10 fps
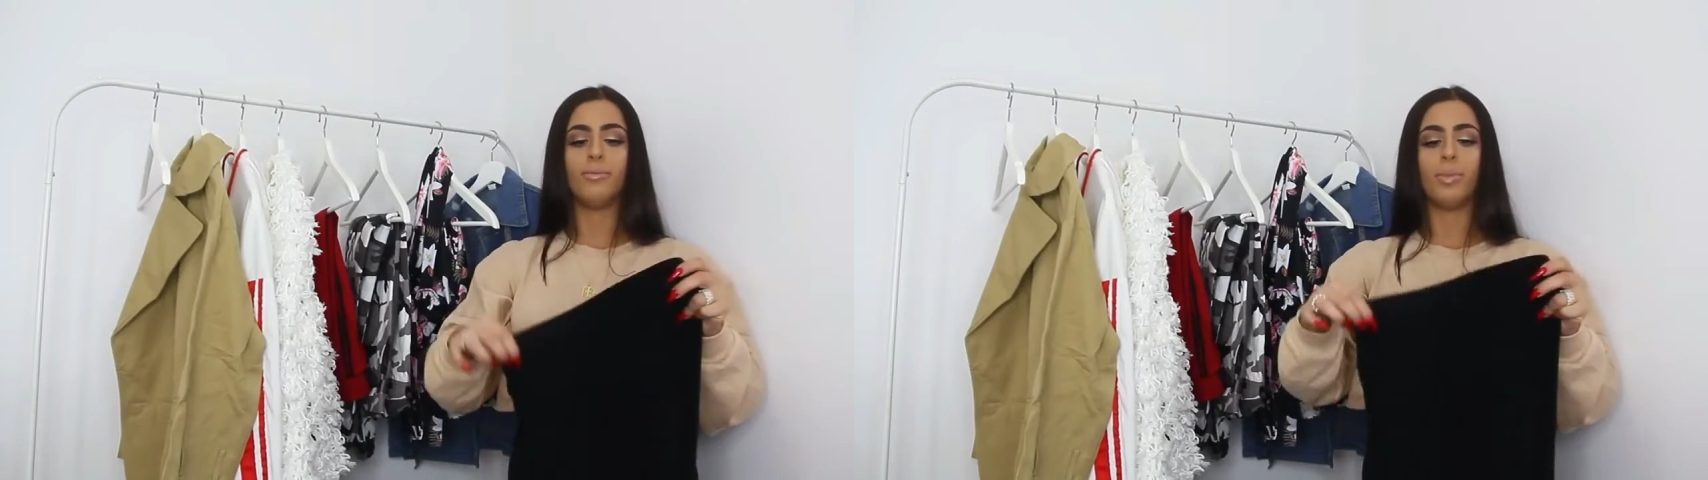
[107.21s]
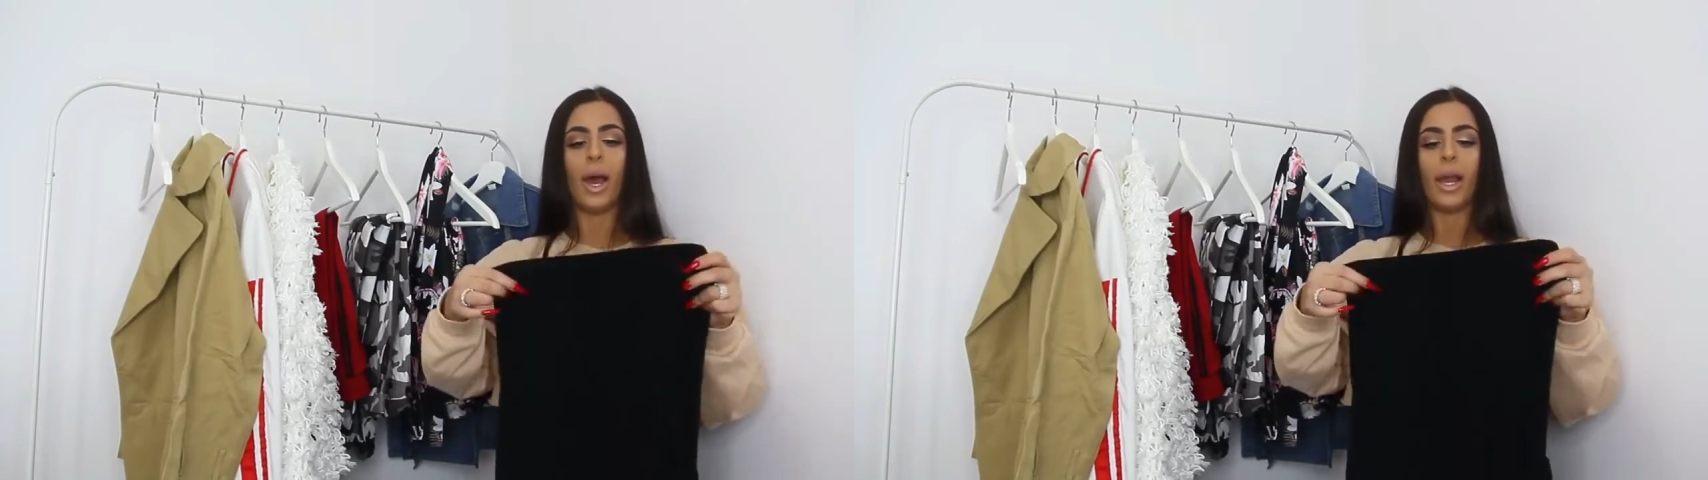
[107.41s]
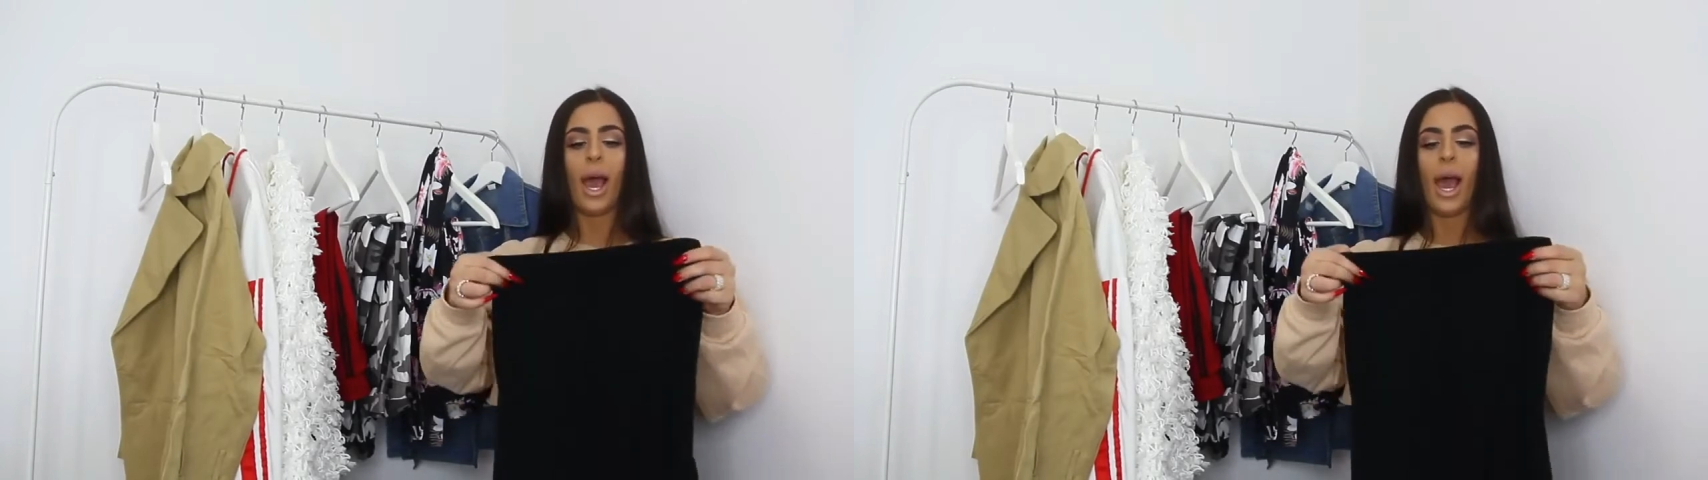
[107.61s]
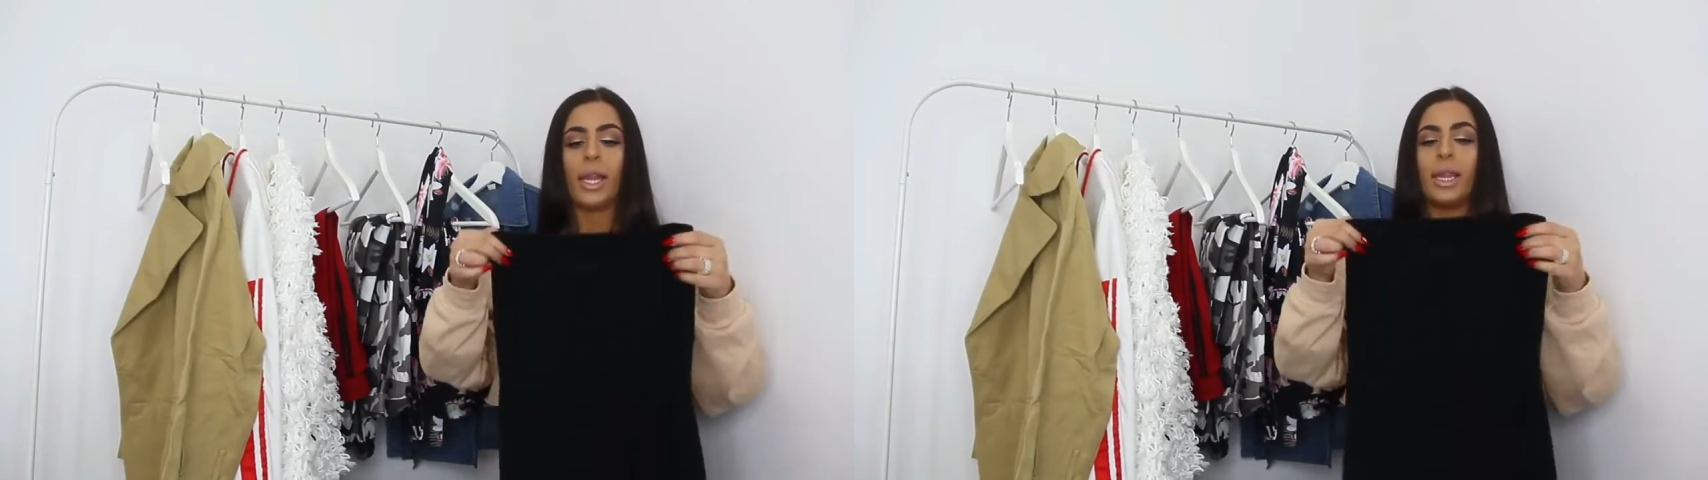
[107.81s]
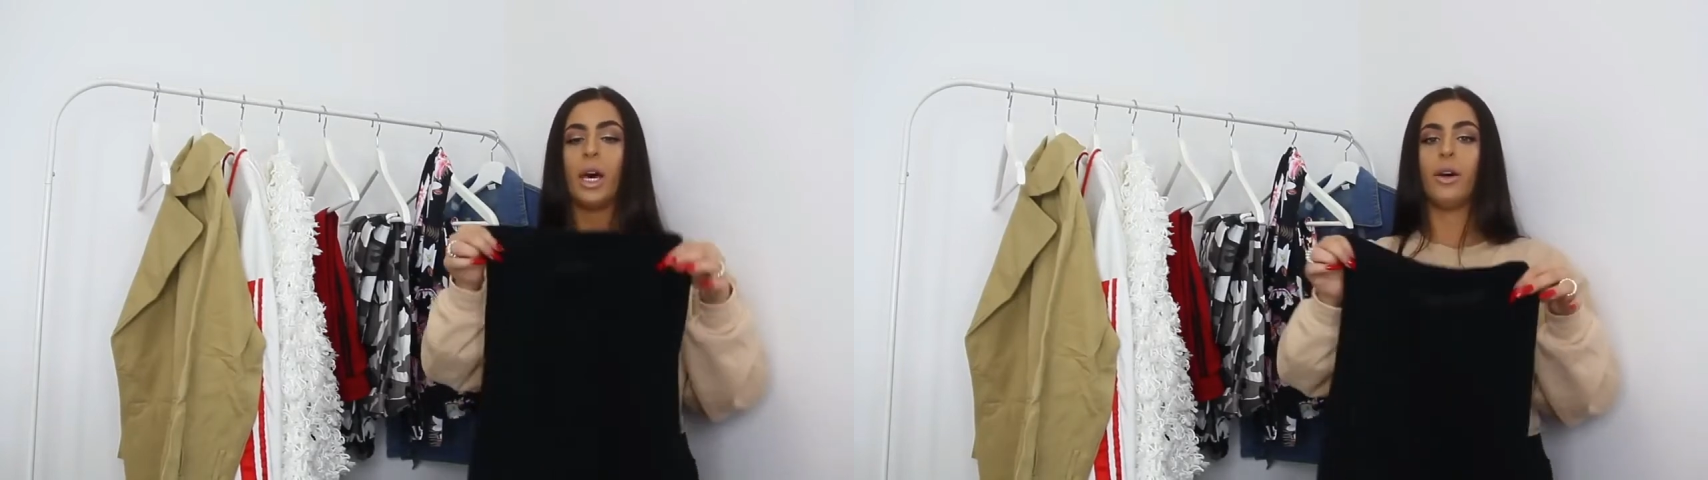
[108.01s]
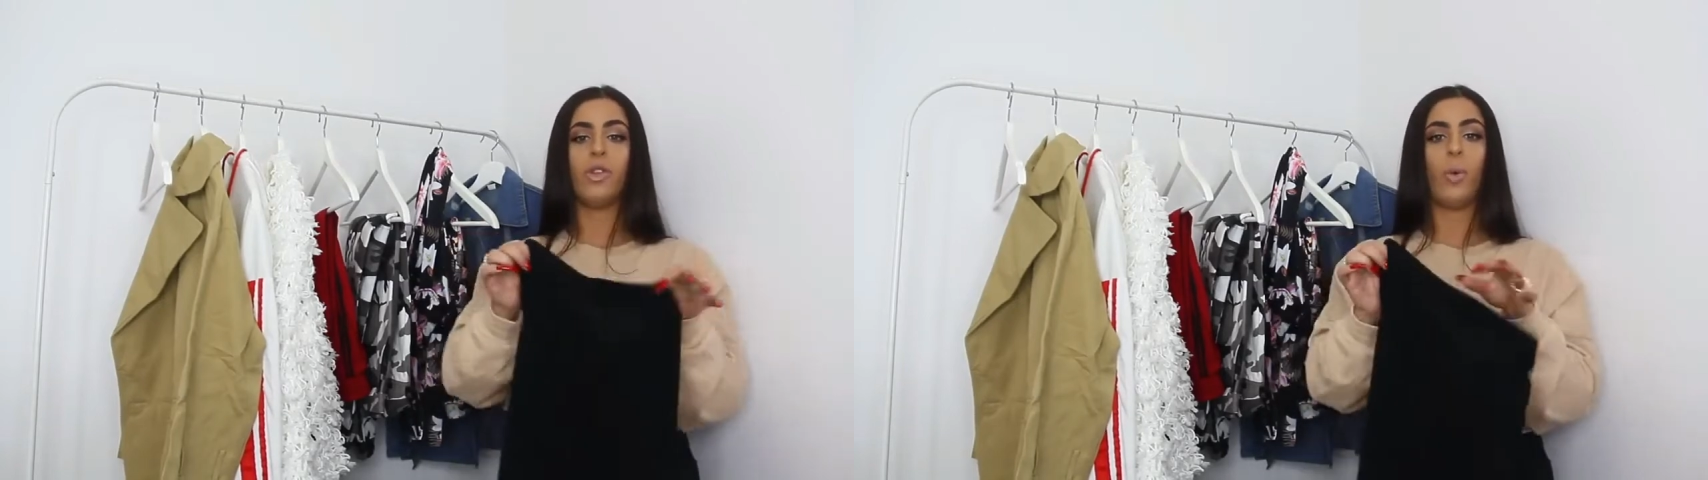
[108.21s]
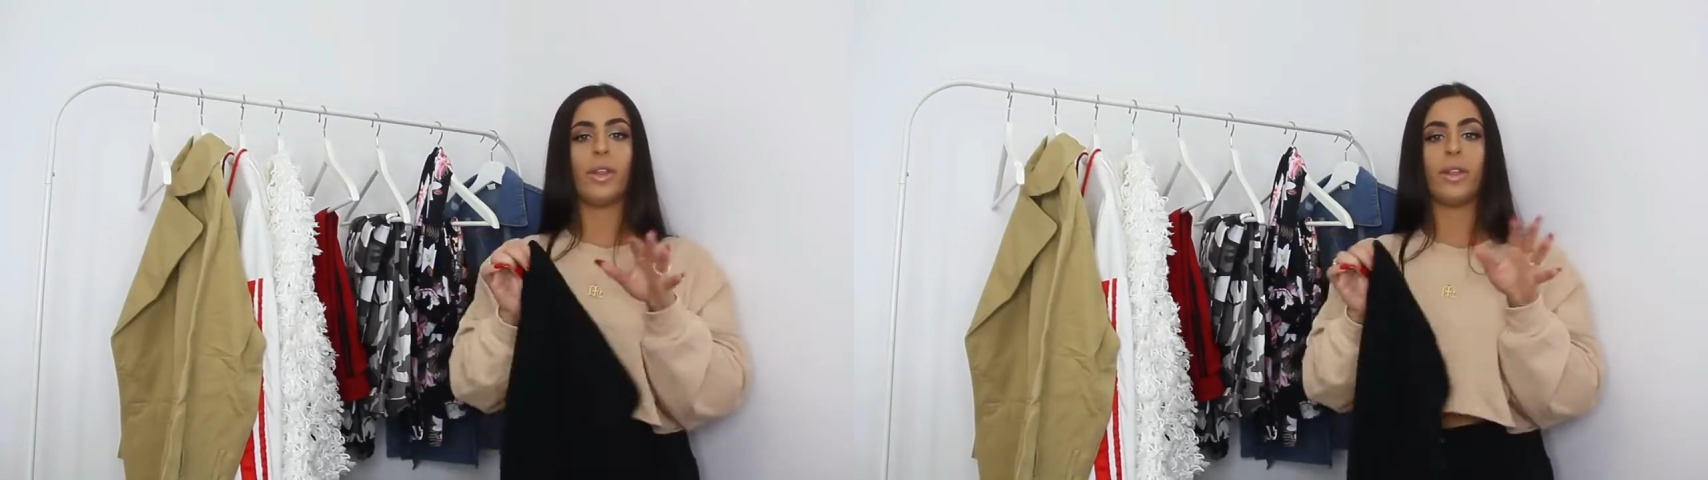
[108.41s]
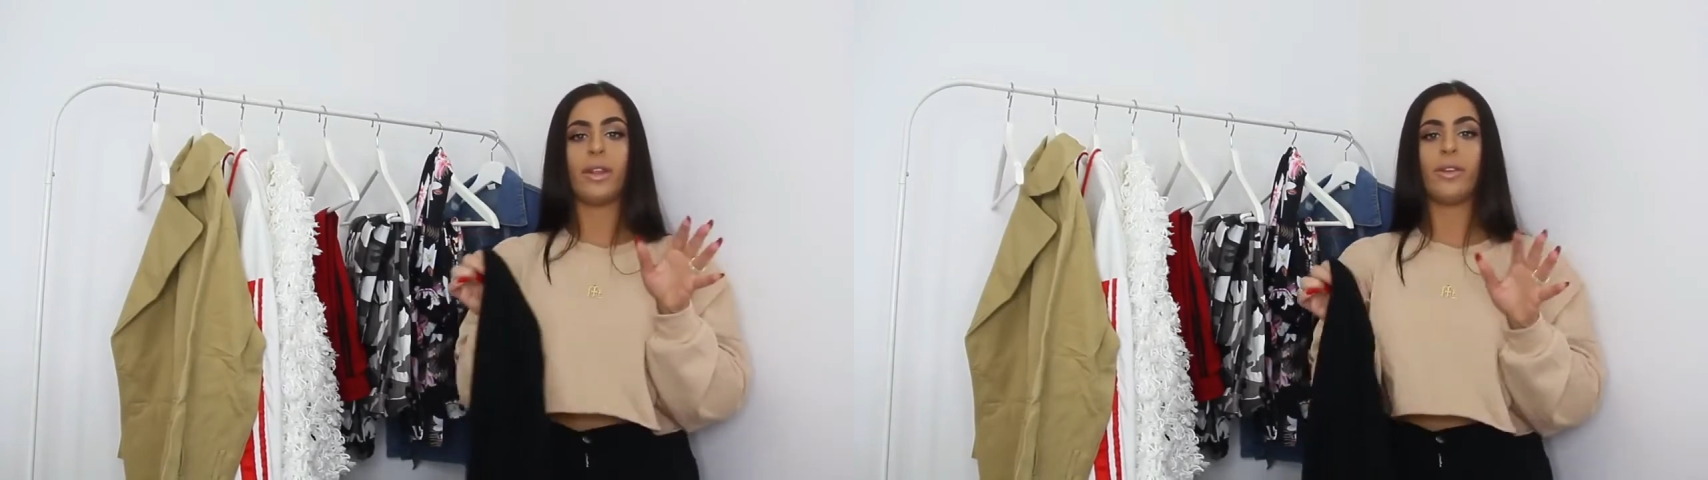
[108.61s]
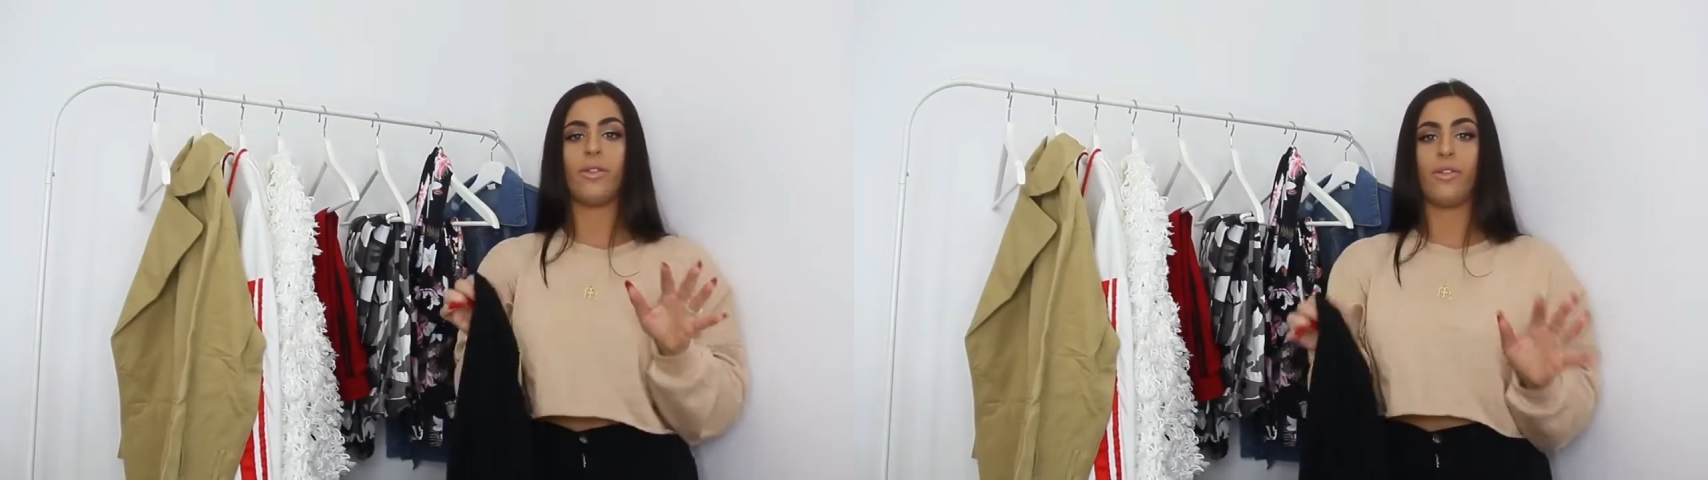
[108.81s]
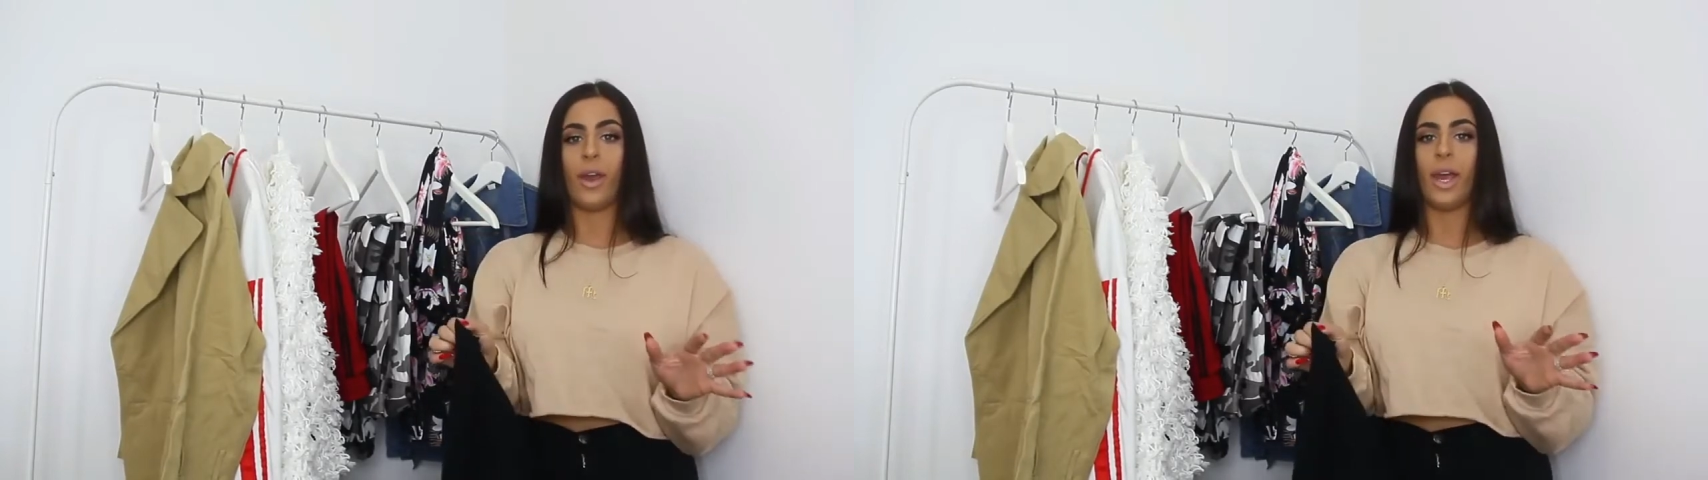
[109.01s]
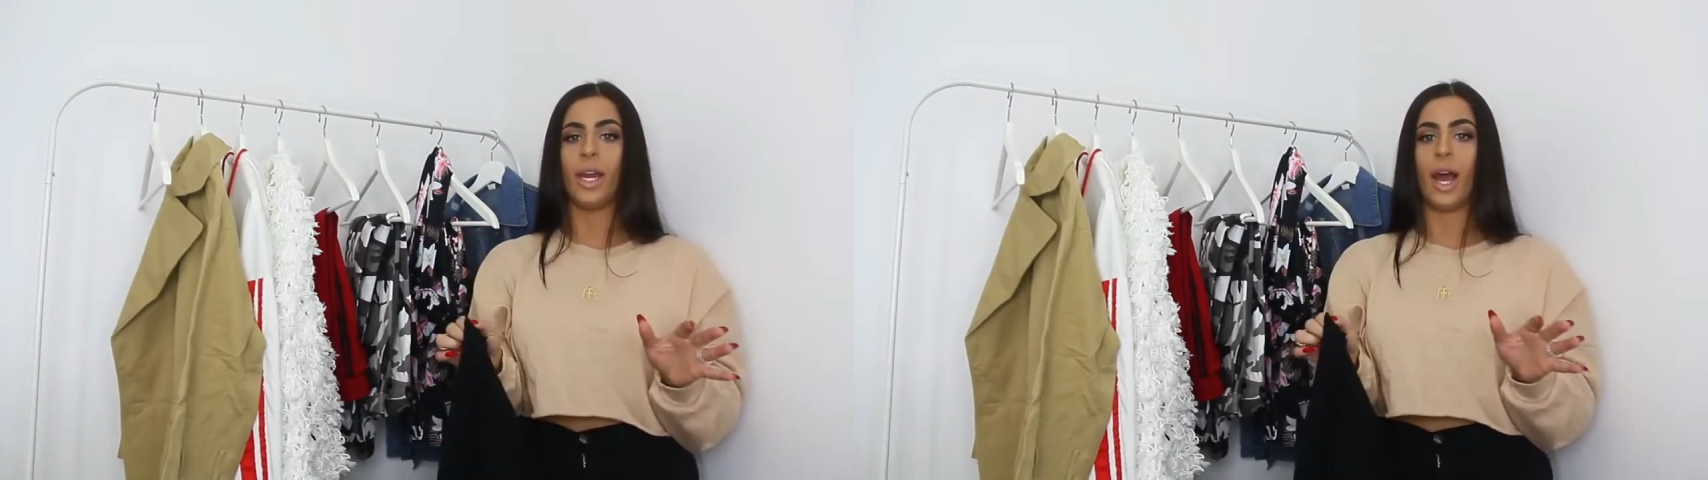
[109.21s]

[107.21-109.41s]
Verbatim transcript: but I love the way that they fit.